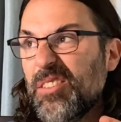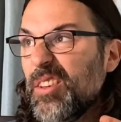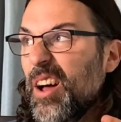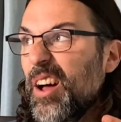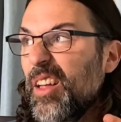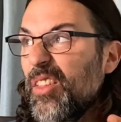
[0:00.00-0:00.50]

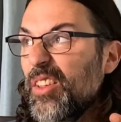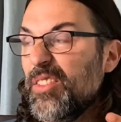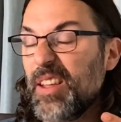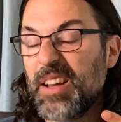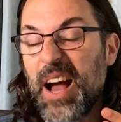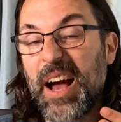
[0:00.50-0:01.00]
the
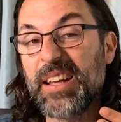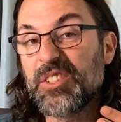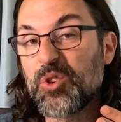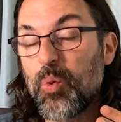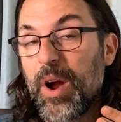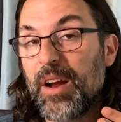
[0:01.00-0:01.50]

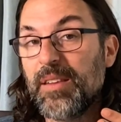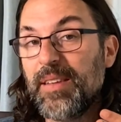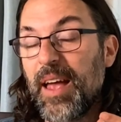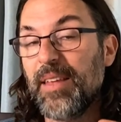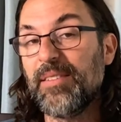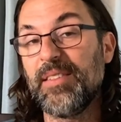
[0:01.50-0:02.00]
chi-squared
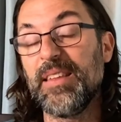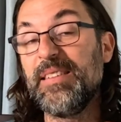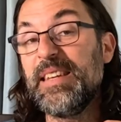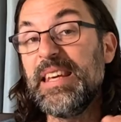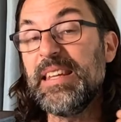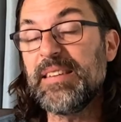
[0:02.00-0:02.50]
test, the
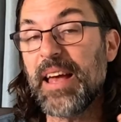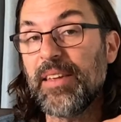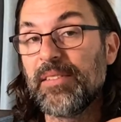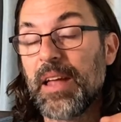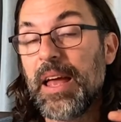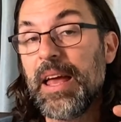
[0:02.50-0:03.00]
t-test.